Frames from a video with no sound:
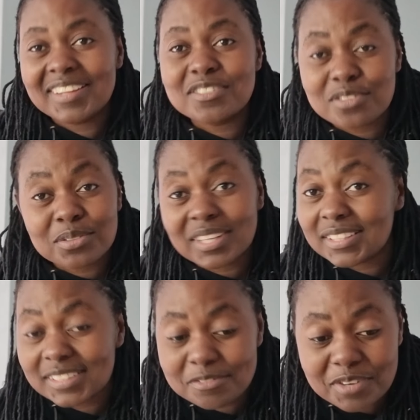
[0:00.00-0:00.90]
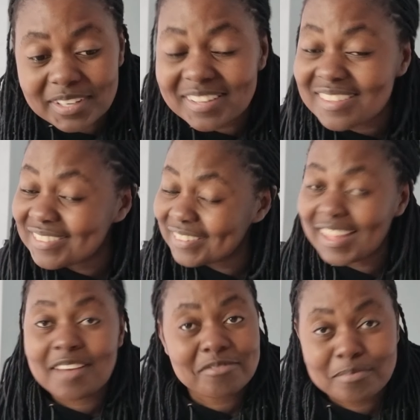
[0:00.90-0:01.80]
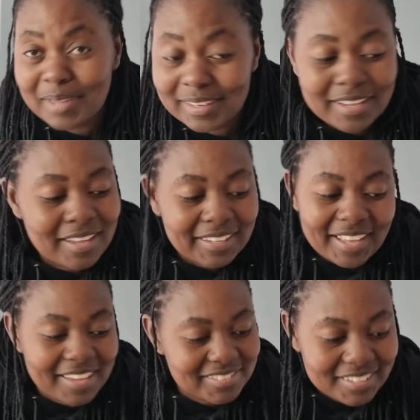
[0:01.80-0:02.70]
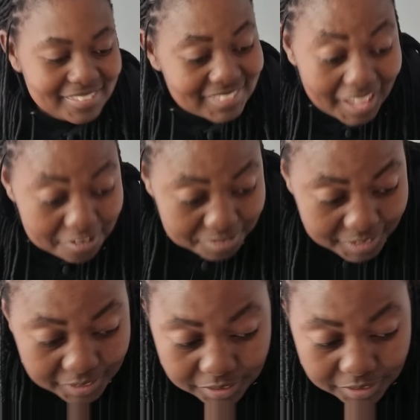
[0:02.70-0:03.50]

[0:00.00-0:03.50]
It's totally different. It's tough. But guys, it's tough.